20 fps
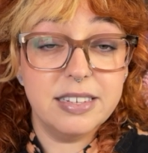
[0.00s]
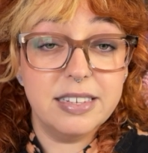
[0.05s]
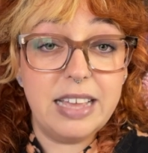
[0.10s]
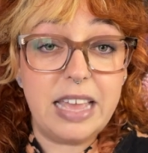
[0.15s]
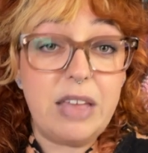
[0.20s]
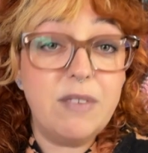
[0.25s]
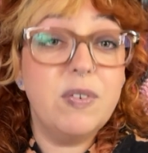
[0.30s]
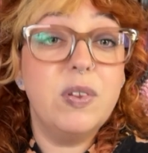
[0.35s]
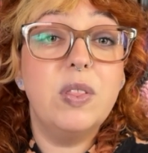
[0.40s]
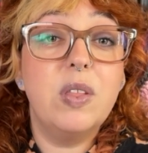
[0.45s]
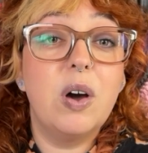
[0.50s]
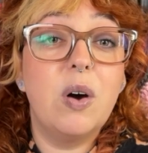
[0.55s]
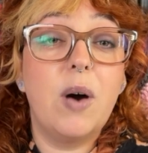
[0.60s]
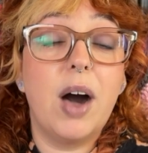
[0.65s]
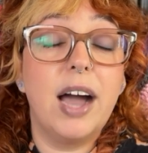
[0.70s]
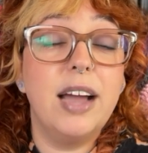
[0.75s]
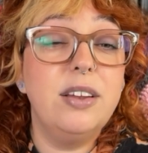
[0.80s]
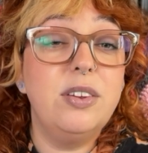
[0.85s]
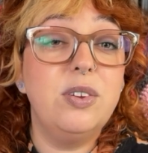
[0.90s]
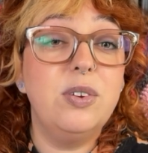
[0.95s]
even though
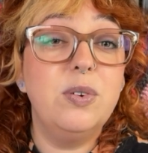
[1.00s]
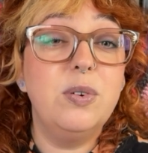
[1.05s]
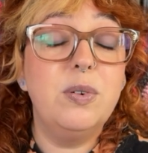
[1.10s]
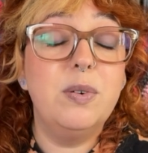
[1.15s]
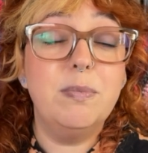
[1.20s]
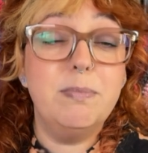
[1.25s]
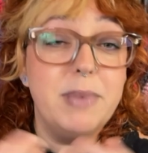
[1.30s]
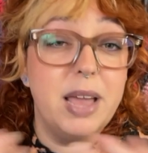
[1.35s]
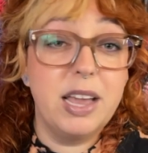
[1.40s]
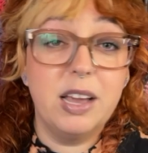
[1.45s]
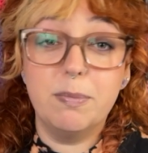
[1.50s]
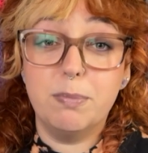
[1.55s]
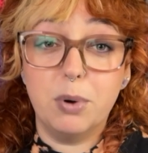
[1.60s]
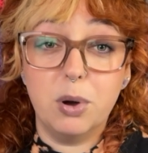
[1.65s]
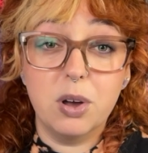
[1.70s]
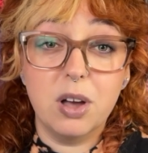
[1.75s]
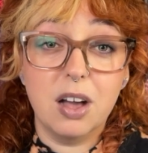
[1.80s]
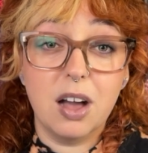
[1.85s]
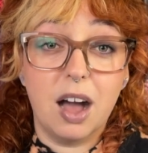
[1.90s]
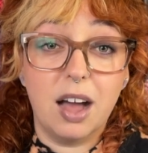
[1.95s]
I do make
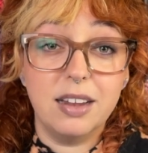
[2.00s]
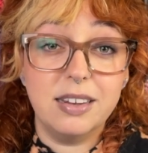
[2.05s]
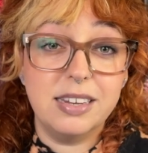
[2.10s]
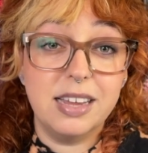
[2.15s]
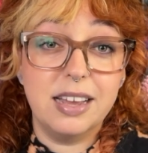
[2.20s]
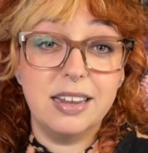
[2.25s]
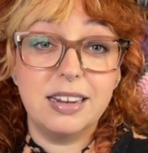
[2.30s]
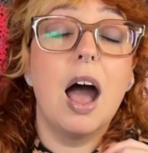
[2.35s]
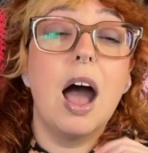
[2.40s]
book content.